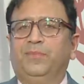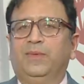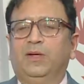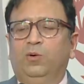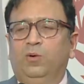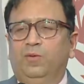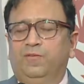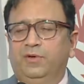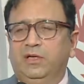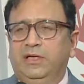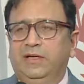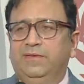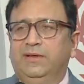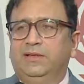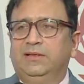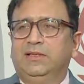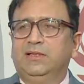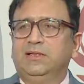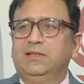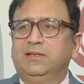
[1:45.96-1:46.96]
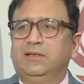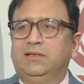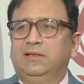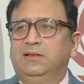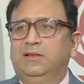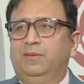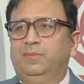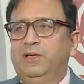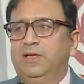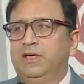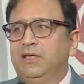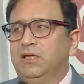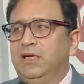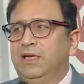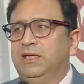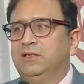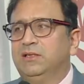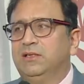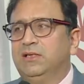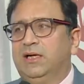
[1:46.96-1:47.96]
hopefully, when the Meerut
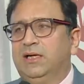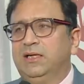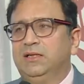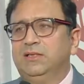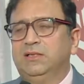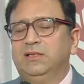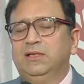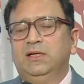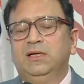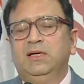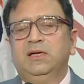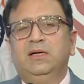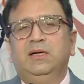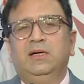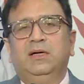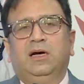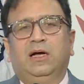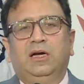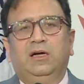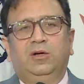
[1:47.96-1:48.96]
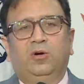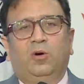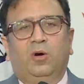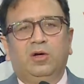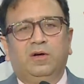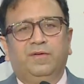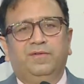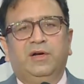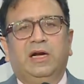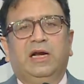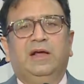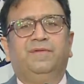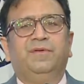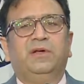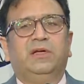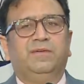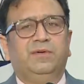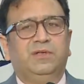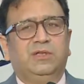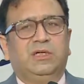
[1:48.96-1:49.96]
line starts, a lot of
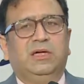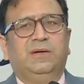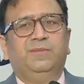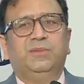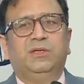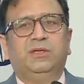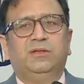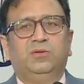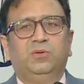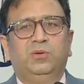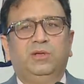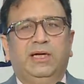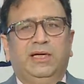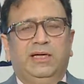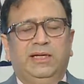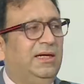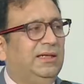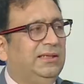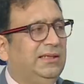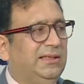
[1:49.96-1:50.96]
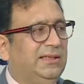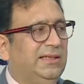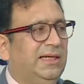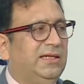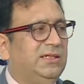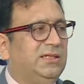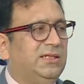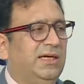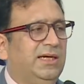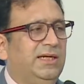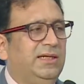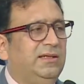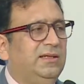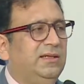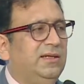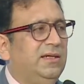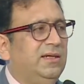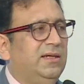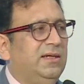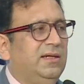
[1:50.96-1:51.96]
traffic which comes into Delhi and that side
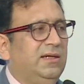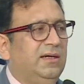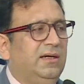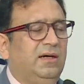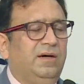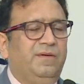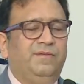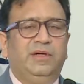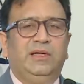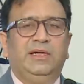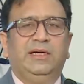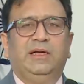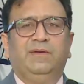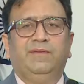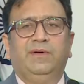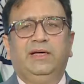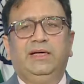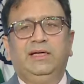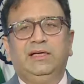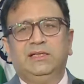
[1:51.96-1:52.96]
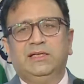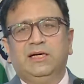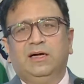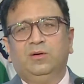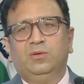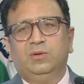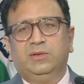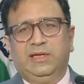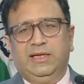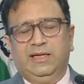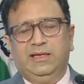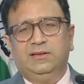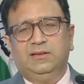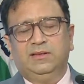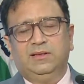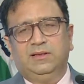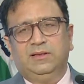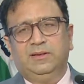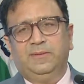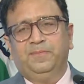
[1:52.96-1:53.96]
will in a way ease out, and
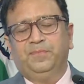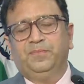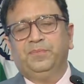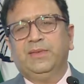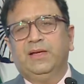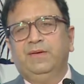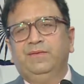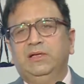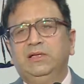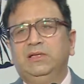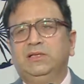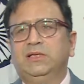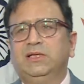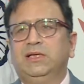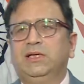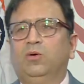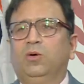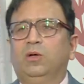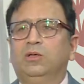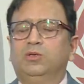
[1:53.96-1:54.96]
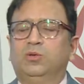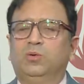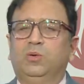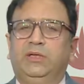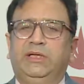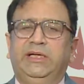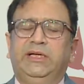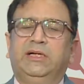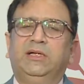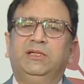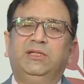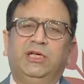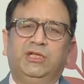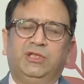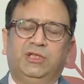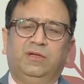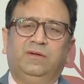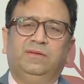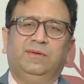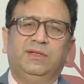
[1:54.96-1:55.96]
we'll see also a
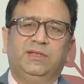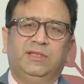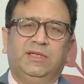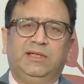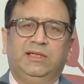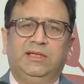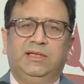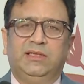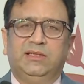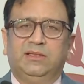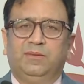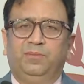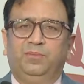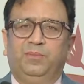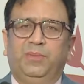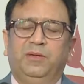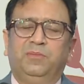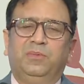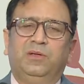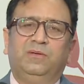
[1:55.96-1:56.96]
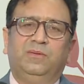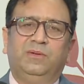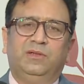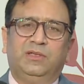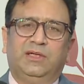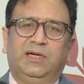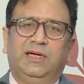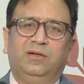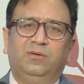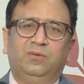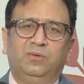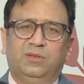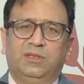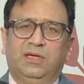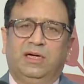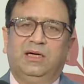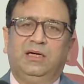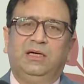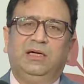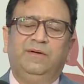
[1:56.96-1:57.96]
decongestion of the city. Some people will try to
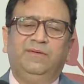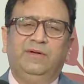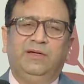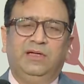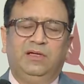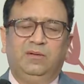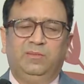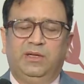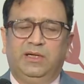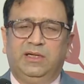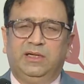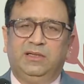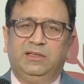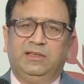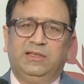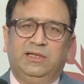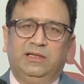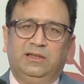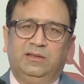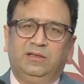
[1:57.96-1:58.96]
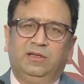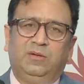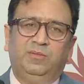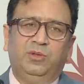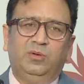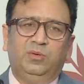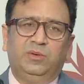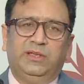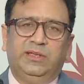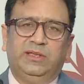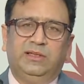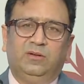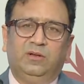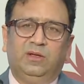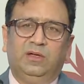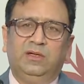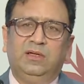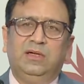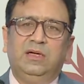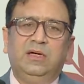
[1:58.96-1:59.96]
start living in Meerut and commuting
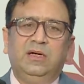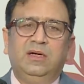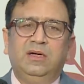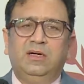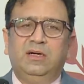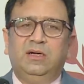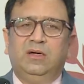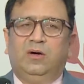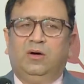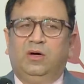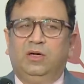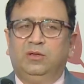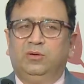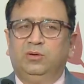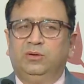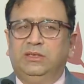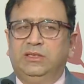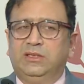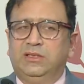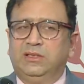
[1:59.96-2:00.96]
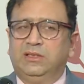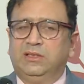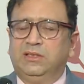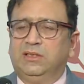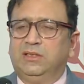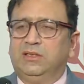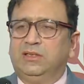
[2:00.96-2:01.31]
onto this